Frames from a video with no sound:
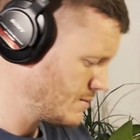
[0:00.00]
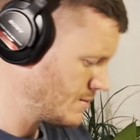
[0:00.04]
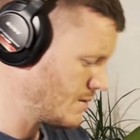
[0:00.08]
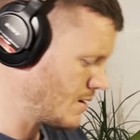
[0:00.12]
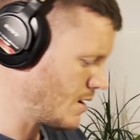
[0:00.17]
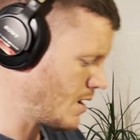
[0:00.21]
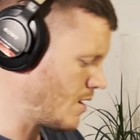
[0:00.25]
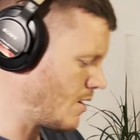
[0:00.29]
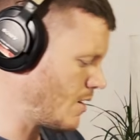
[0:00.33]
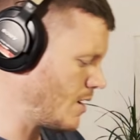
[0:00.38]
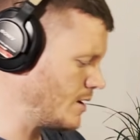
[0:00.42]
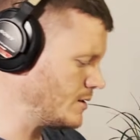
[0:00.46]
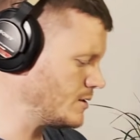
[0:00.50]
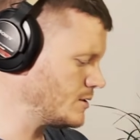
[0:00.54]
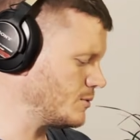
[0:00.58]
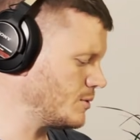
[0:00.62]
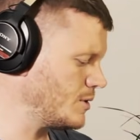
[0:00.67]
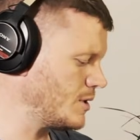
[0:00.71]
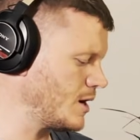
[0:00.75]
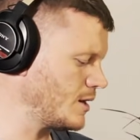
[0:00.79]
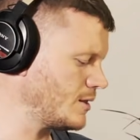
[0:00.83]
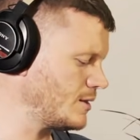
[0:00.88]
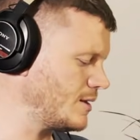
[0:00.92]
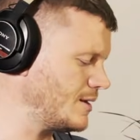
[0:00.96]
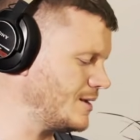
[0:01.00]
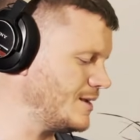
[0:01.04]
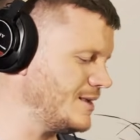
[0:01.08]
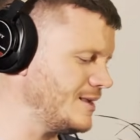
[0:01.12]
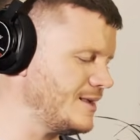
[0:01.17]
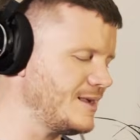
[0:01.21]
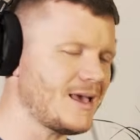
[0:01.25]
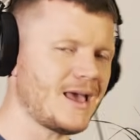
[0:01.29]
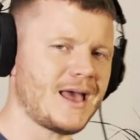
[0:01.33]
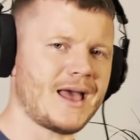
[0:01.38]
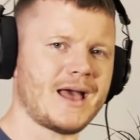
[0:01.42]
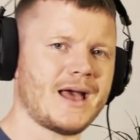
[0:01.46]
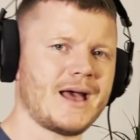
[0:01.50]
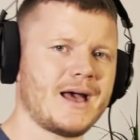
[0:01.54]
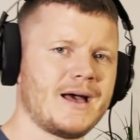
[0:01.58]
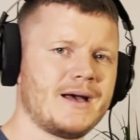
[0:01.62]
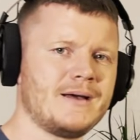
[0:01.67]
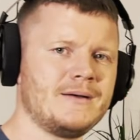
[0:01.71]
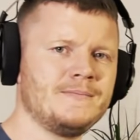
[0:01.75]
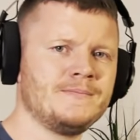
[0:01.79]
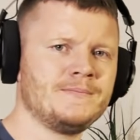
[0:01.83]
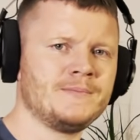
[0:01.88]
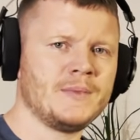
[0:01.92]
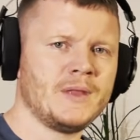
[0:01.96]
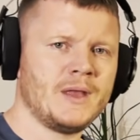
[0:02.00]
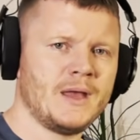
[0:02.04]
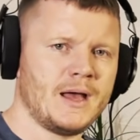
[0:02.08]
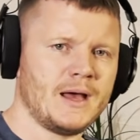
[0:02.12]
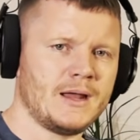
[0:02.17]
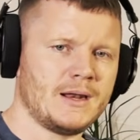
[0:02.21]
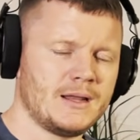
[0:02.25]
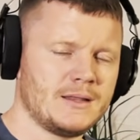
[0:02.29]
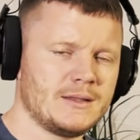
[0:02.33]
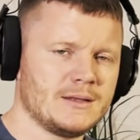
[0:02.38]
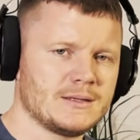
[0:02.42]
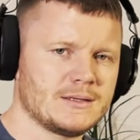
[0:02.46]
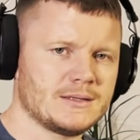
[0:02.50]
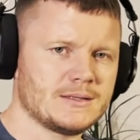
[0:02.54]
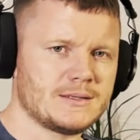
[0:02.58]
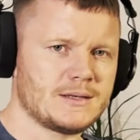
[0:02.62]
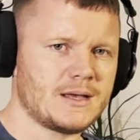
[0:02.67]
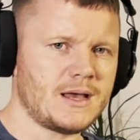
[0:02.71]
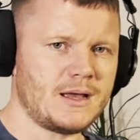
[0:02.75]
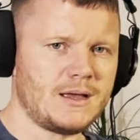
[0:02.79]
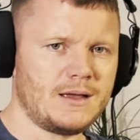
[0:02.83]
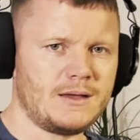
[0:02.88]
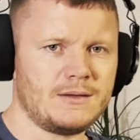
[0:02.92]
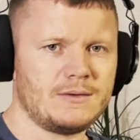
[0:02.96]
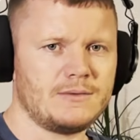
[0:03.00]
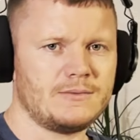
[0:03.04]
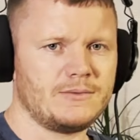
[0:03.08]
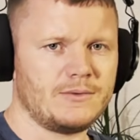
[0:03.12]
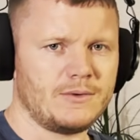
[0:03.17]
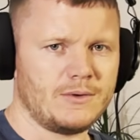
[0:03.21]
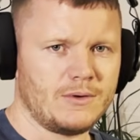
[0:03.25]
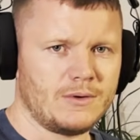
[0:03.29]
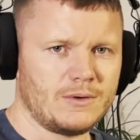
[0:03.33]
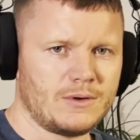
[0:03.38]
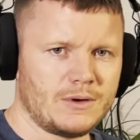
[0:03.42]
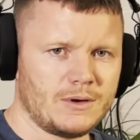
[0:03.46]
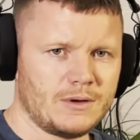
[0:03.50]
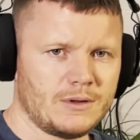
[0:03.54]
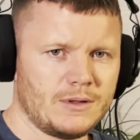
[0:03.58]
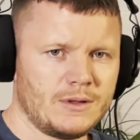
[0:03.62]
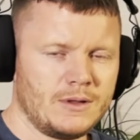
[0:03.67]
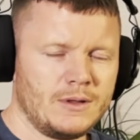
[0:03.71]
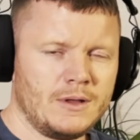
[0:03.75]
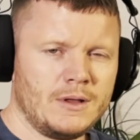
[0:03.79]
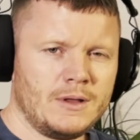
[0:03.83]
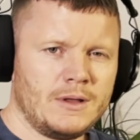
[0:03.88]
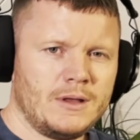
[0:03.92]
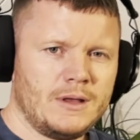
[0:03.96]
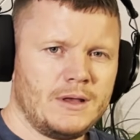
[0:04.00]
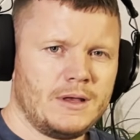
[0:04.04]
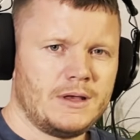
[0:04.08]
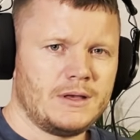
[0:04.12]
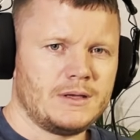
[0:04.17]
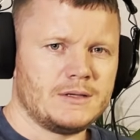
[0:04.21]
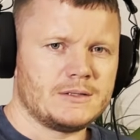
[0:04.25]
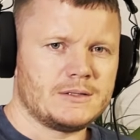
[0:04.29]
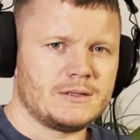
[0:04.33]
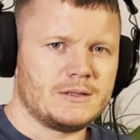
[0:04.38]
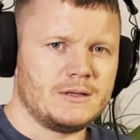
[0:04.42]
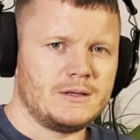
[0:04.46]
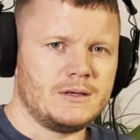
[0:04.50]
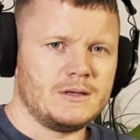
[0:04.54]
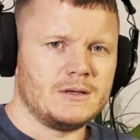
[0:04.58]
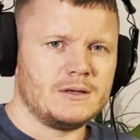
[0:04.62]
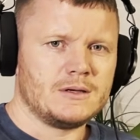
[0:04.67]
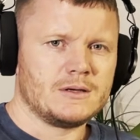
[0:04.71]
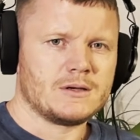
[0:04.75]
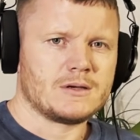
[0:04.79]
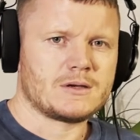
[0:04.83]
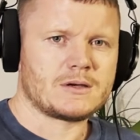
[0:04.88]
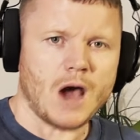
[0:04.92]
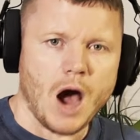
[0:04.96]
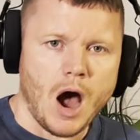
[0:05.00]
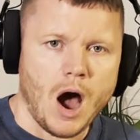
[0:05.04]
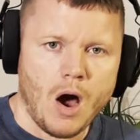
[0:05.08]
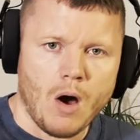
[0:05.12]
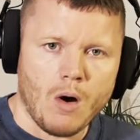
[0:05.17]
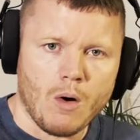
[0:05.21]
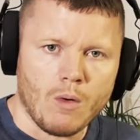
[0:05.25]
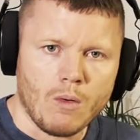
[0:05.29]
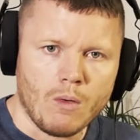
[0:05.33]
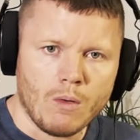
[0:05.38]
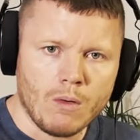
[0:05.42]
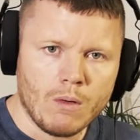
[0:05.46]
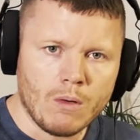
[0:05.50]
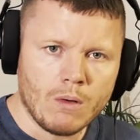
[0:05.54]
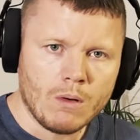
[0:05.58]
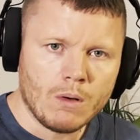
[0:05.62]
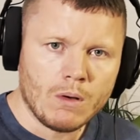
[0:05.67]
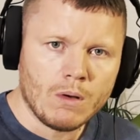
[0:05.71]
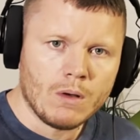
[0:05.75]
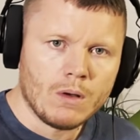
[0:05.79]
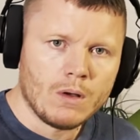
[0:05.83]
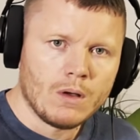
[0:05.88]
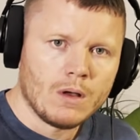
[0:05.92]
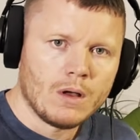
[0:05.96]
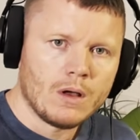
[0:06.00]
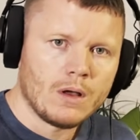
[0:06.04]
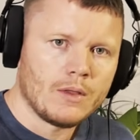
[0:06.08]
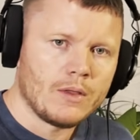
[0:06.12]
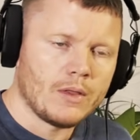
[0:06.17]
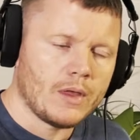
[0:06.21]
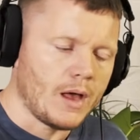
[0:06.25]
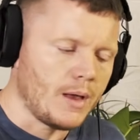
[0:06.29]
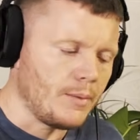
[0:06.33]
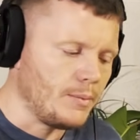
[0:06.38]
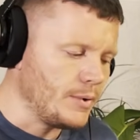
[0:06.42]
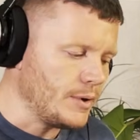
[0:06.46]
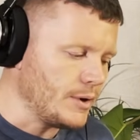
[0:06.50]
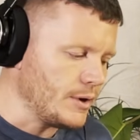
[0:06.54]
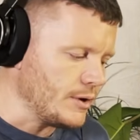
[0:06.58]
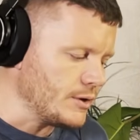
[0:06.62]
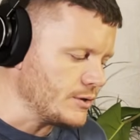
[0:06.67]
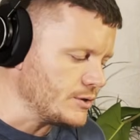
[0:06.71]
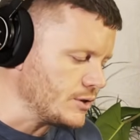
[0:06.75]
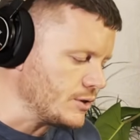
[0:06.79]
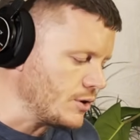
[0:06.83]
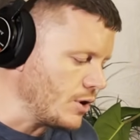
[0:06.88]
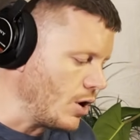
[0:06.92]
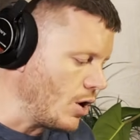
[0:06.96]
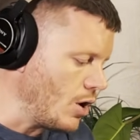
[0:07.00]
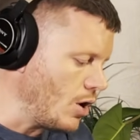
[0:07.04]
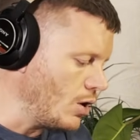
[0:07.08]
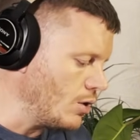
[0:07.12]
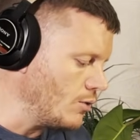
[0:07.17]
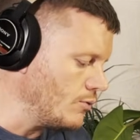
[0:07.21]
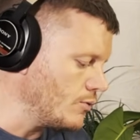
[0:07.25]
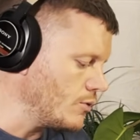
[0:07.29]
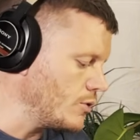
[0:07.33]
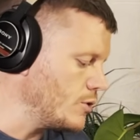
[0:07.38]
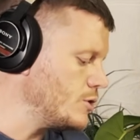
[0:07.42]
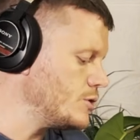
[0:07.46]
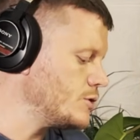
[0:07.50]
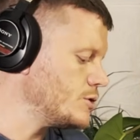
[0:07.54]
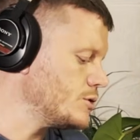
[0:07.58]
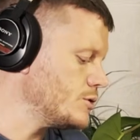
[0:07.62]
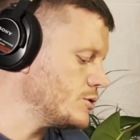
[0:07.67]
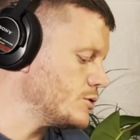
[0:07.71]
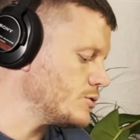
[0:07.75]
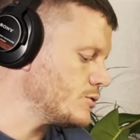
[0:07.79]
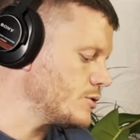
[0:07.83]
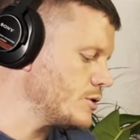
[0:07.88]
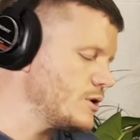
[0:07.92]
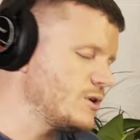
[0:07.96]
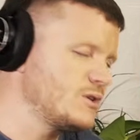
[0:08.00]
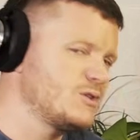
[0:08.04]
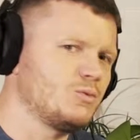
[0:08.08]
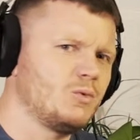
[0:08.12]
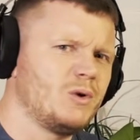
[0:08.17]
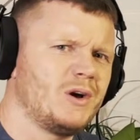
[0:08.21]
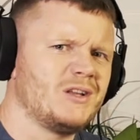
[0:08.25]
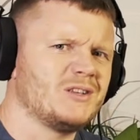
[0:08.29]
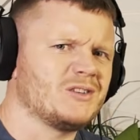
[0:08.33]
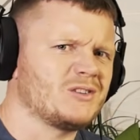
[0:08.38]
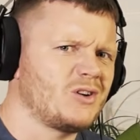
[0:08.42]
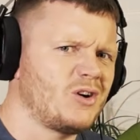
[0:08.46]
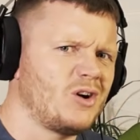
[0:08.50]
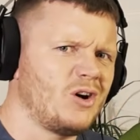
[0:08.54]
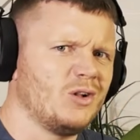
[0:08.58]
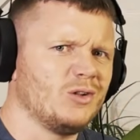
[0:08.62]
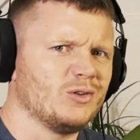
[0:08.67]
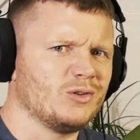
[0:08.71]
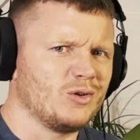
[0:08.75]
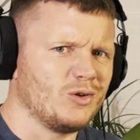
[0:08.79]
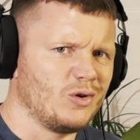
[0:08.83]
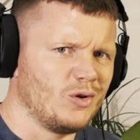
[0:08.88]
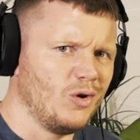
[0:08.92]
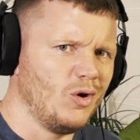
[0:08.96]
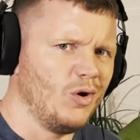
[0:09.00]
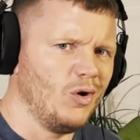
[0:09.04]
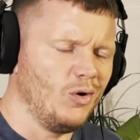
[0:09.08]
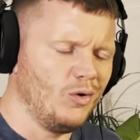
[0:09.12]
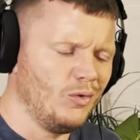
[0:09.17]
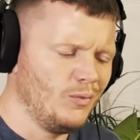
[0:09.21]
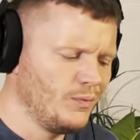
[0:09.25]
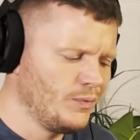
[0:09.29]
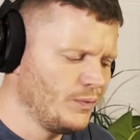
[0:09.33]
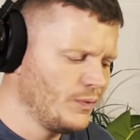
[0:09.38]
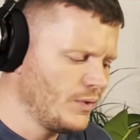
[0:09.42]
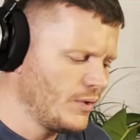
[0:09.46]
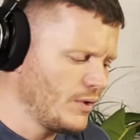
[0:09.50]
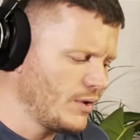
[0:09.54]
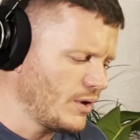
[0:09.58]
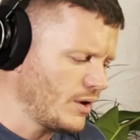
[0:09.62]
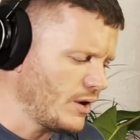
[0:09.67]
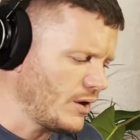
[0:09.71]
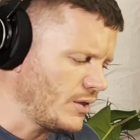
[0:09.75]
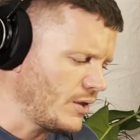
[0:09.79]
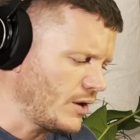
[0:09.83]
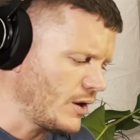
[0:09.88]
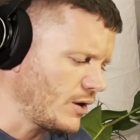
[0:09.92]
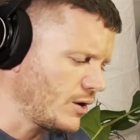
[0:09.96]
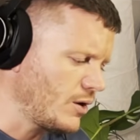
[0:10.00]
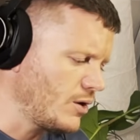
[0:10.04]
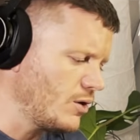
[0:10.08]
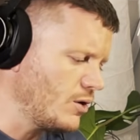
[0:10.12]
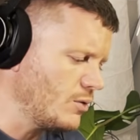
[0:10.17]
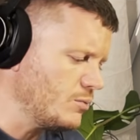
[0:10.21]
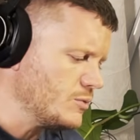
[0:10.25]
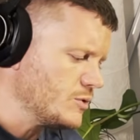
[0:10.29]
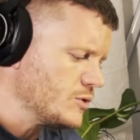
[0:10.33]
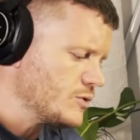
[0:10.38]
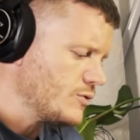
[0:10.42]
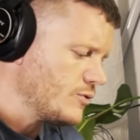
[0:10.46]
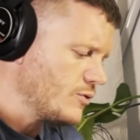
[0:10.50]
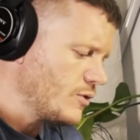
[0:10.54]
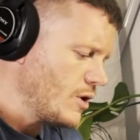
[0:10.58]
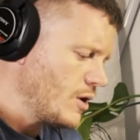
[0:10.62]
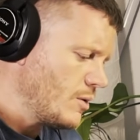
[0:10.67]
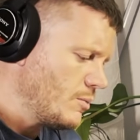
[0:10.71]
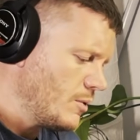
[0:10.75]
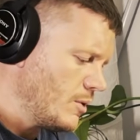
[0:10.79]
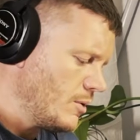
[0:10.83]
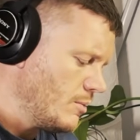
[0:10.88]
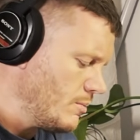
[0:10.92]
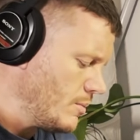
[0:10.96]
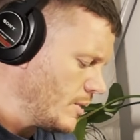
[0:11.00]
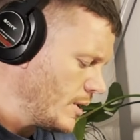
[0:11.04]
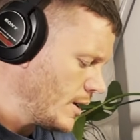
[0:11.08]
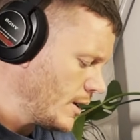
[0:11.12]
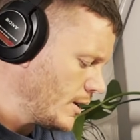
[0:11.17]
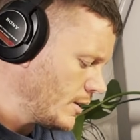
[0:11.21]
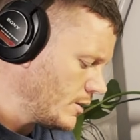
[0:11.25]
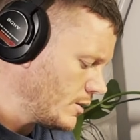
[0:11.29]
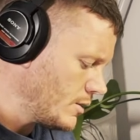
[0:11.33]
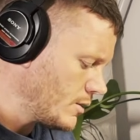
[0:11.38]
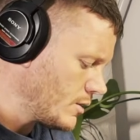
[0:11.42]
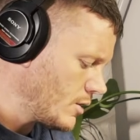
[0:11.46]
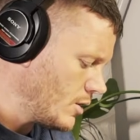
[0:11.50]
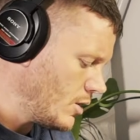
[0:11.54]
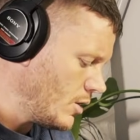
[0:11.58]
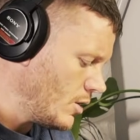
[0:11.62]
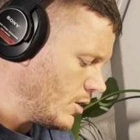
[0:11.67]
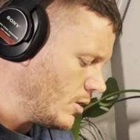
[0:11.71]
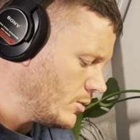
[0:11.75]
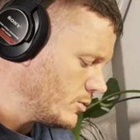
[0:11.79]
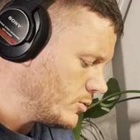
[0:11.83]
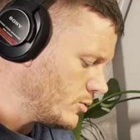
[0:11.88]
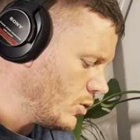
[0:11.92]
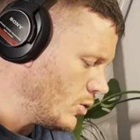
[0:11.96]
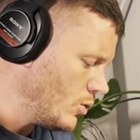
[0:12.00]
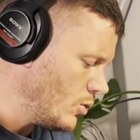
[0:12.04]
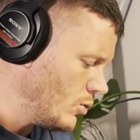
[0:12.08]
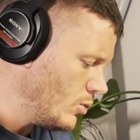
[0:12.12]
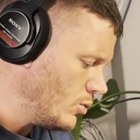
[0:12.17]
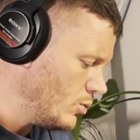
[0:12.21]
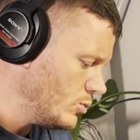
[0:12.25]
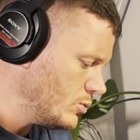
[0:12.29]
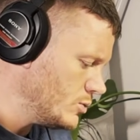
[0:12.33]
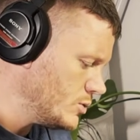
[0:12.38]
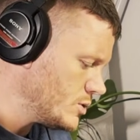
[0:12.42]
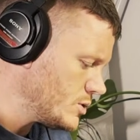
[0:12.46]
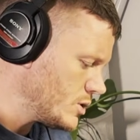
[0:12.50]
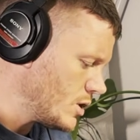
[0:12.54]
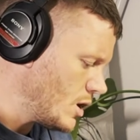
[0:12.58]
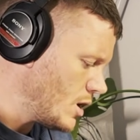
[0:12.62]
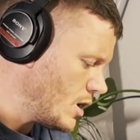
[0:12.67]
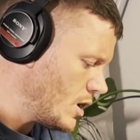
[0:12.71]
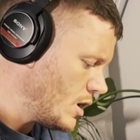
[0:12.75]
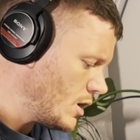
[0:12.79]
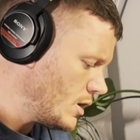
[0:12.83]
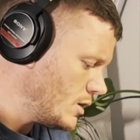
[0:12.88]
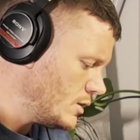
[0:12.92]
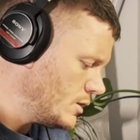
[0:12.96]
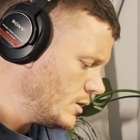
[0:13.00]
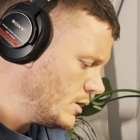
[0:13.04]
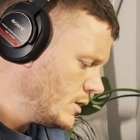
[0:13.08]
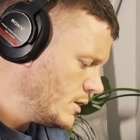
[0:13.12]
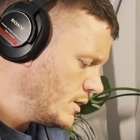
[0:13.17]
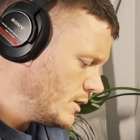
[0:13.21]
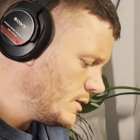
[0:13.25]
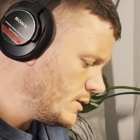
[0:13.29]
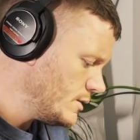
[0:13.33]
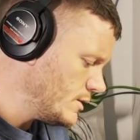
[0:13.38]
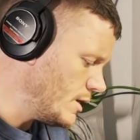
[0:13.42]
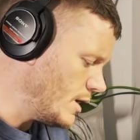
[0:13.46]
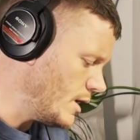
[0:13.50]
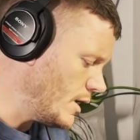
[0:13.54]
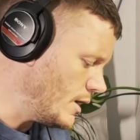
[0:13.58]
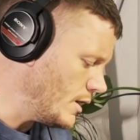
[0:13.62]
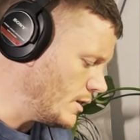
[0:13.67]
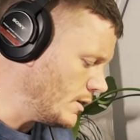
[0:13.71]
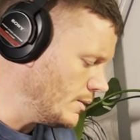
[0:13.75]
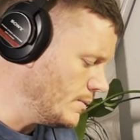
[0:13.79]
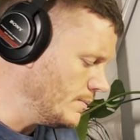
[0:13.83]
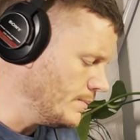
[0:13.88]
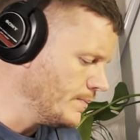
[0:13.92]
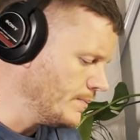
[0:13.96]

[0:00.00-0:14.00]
Alright, so we got the yeah, and then the second vocal is the go! That appears in all versions, right? It's why it's called Go. And that comes from a band called Tones on Tail.